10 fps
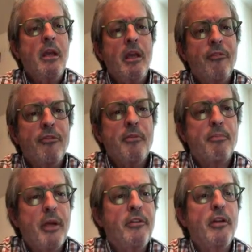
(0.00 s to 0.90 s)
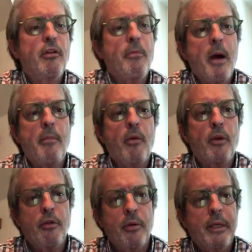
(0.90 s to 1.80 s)
if President Obama
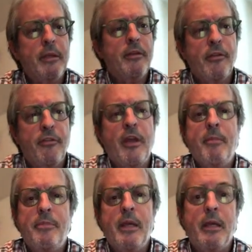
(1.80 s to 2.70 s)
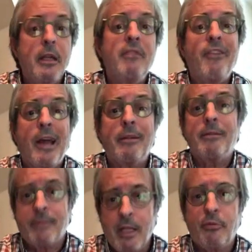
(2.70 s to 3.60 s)
were doing the same thing. And in
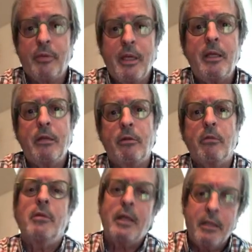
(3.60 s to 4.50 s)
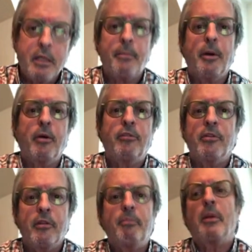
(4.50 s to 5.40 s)
fact, that's what they did do. They did
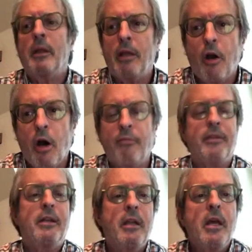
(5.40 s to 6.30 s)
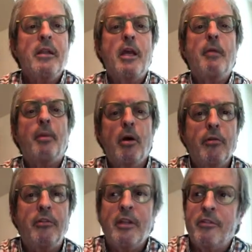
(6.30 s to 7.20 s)
oppose his playing golf. They
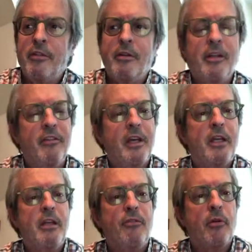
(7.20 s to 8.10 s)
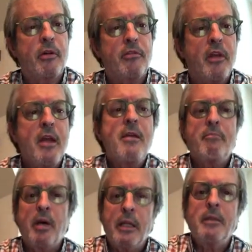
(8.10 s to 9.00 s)
opposed his executive orders.
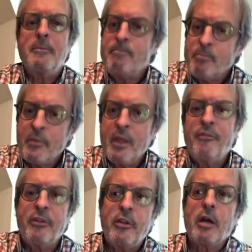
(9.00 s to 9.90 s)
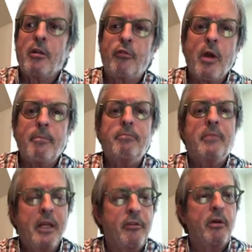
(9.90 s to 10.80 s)
But if it's Donald
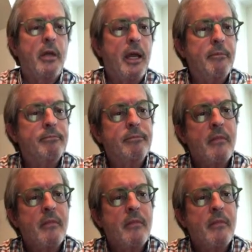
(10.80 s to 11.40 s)
Trump, it's okay.